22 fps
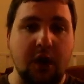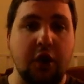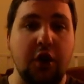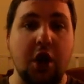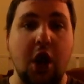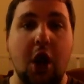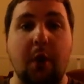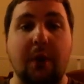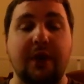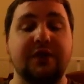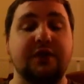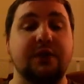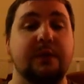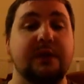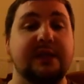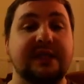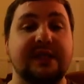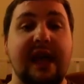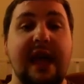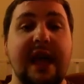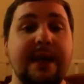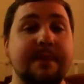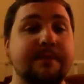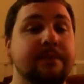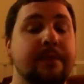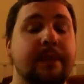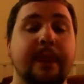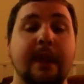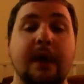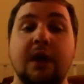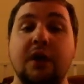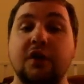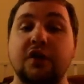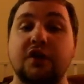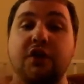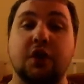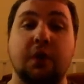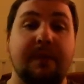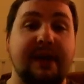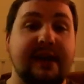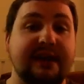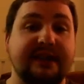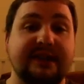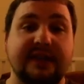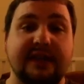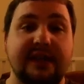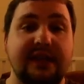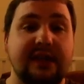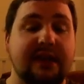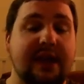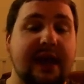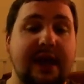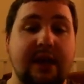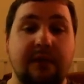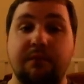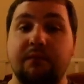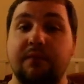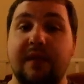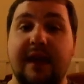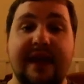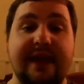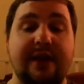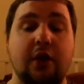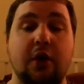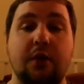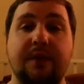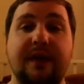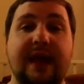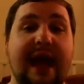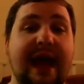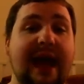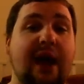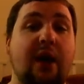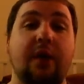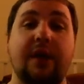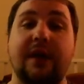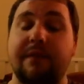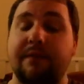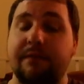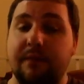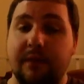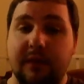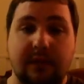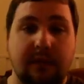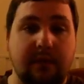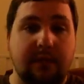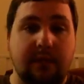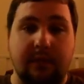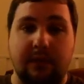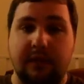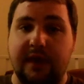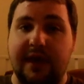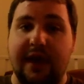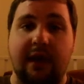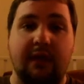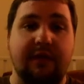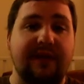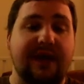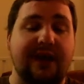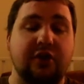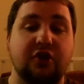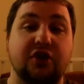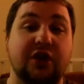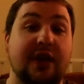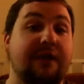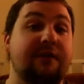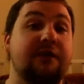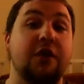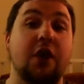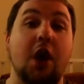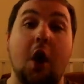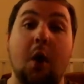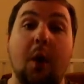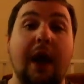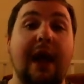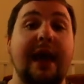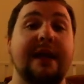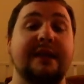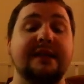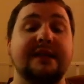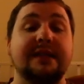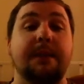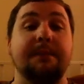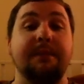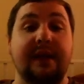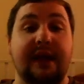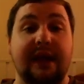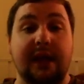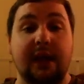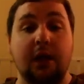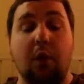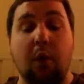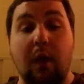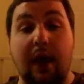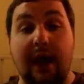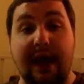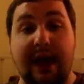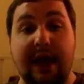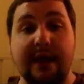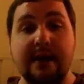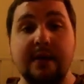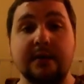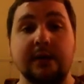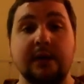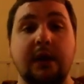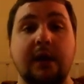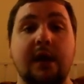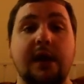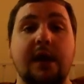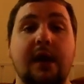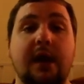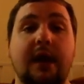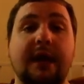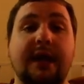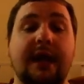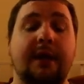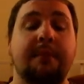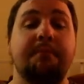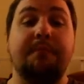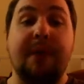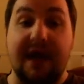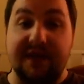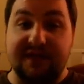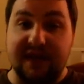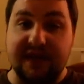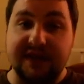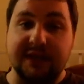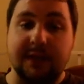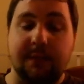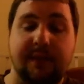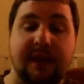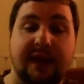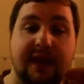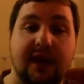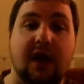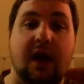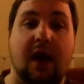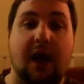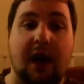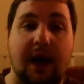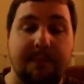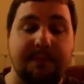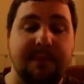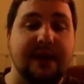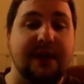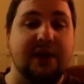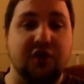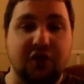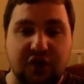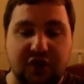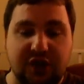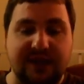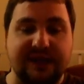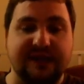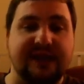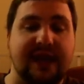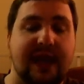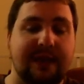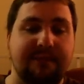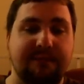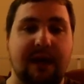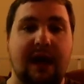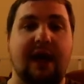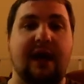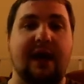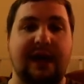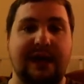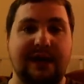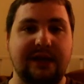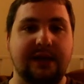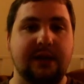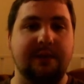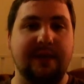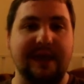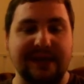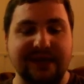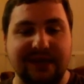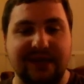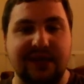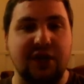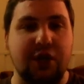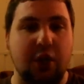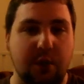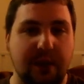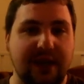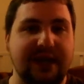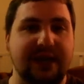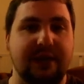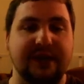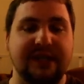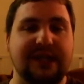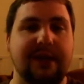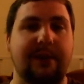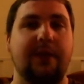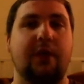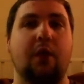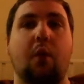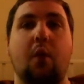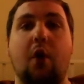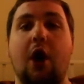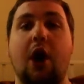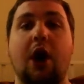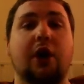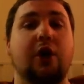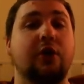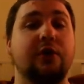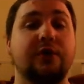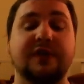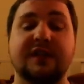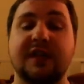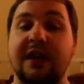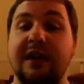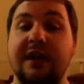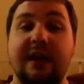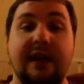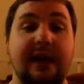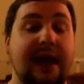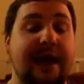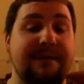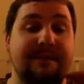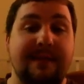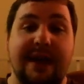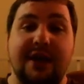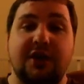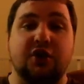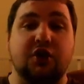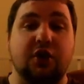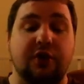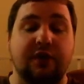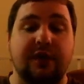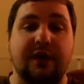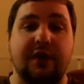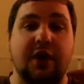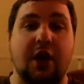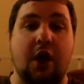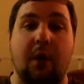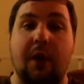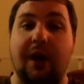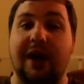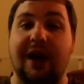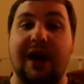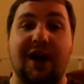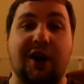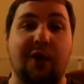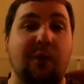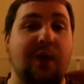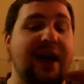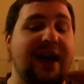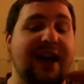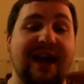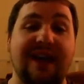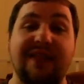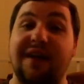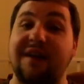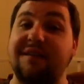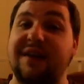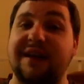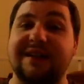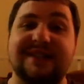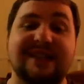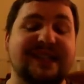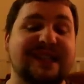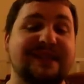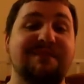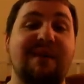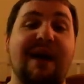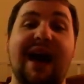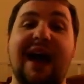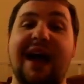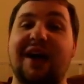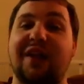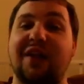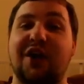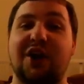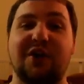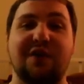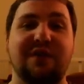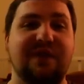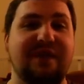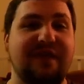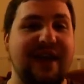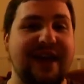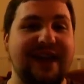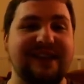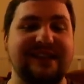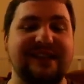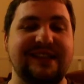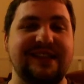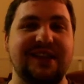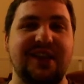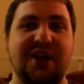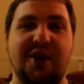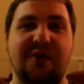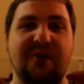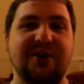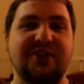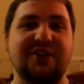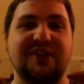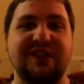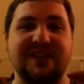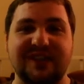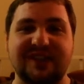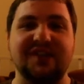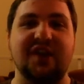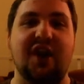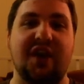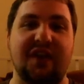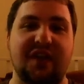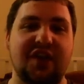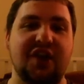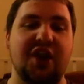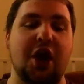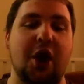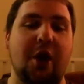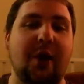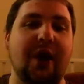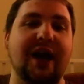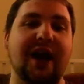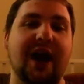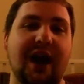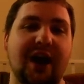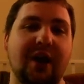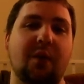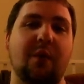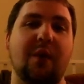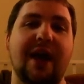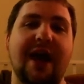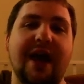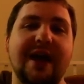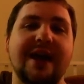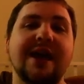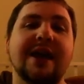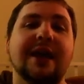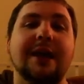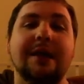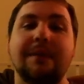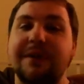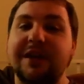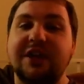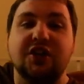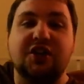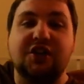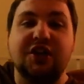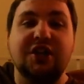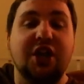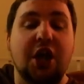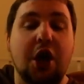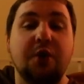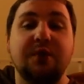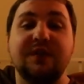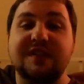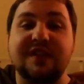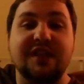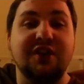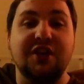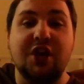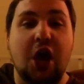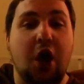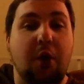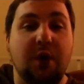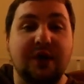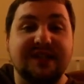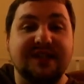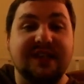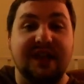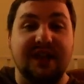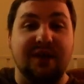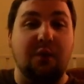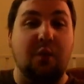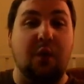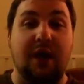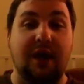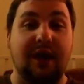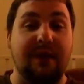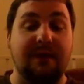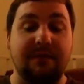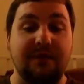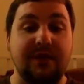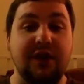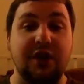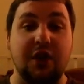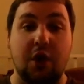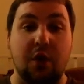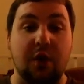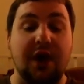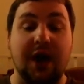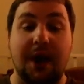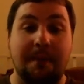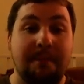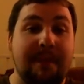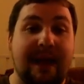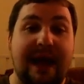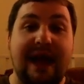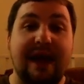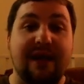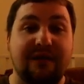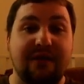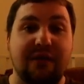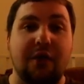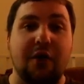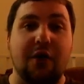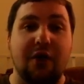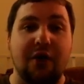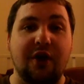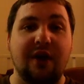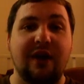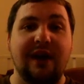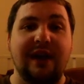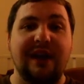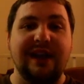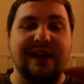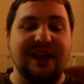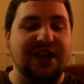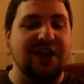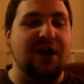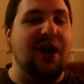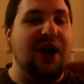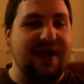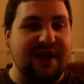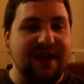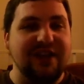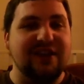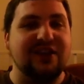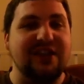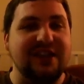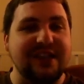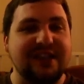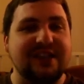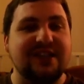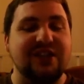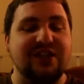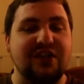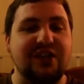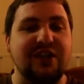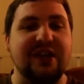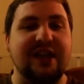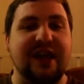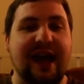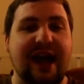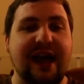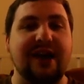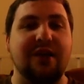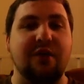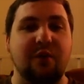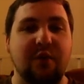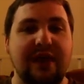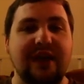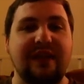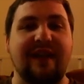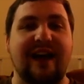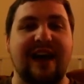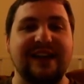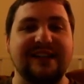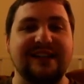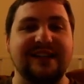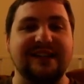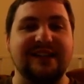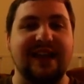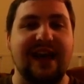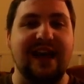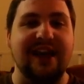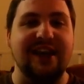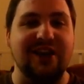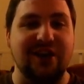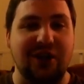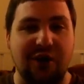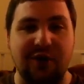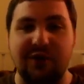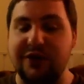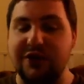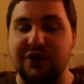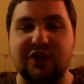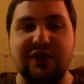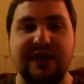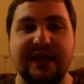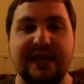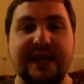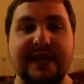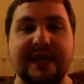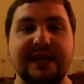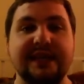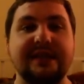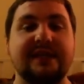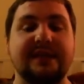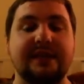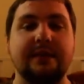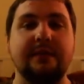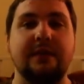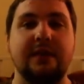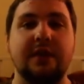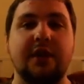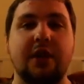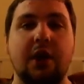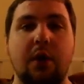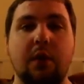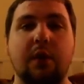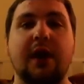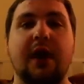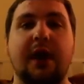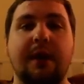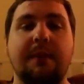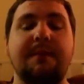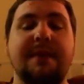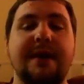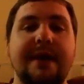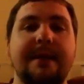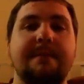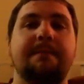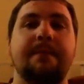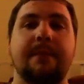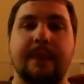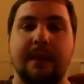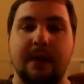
Noah to escape. So basically, they they go down and the elevator shaft. Noah ends up getting away and Beth ends up getting caught because she stayed behind to basically, you know, kill some of the walkers and make sure that Noah got away. And I love that smile on her face, you know, when she saw that Noah got away because she knows that Noah's going to want to, you know, come back for her. You know, I think she she kind of realizes that, you know, that she is, you know, going to be